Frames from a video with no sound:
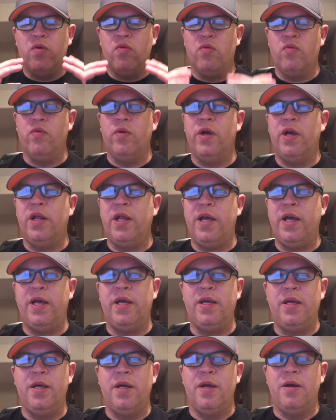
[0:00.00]

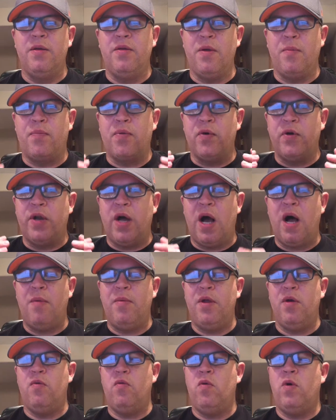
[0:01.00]
really the
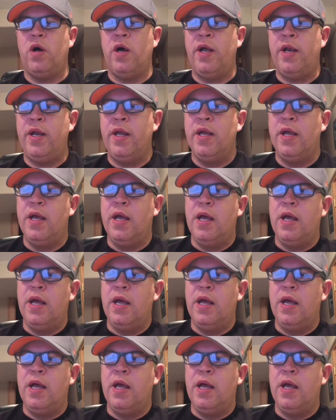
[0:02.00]
predominant one.